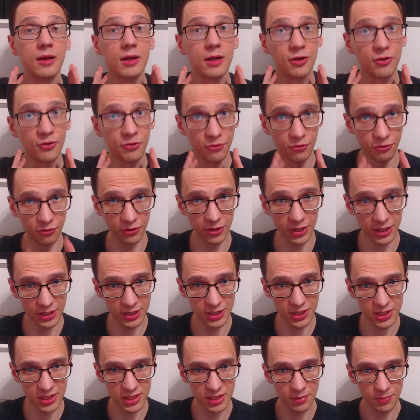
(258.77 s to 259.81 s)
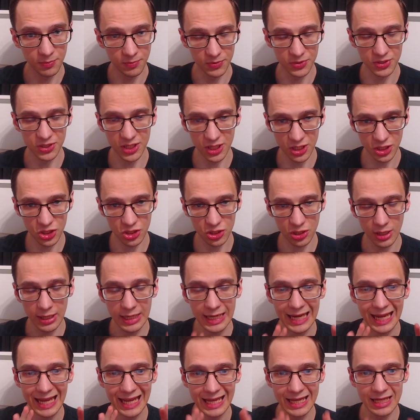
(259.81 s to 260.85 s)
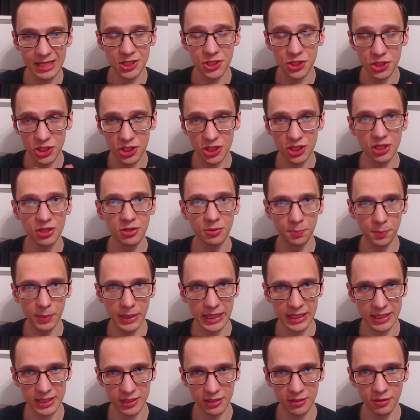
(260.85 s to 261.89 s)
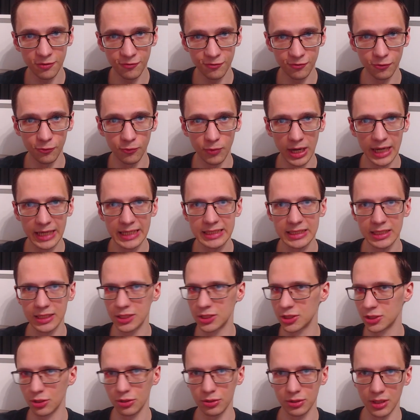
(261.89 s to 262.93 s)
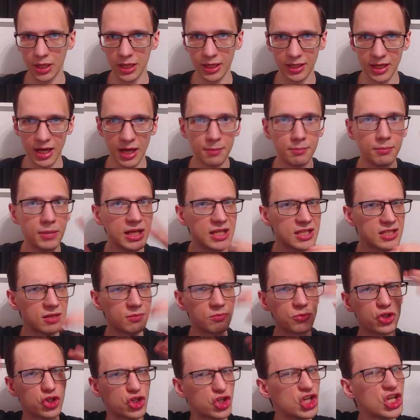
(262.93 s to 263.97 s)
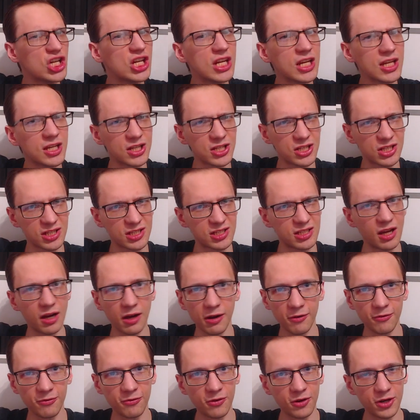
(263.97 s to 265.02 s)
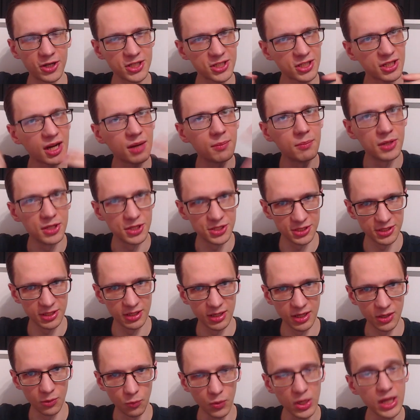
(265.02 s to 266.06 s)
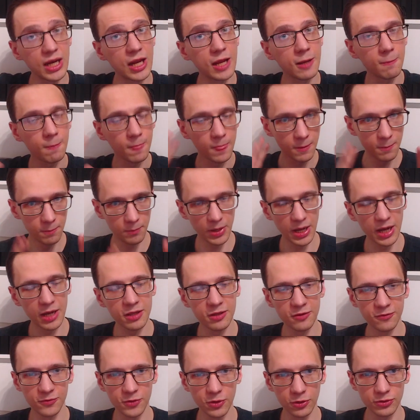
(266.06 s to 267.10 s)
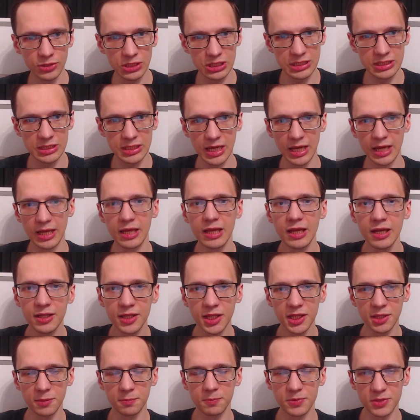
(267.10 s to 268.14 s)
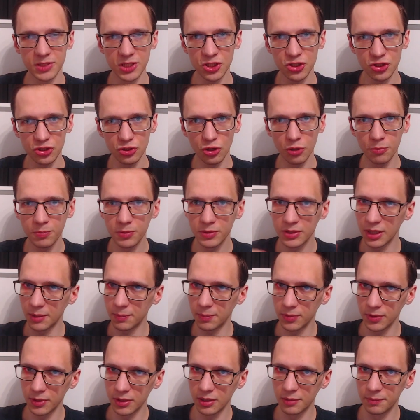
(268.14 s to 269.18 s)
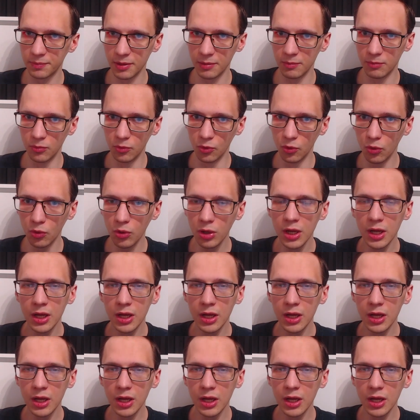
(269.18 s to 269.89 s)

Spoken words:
This position is still better for white. It's not like I made some genius sacrifice and I'm instantly winning, but you've got to say that the position opened up a little bit more,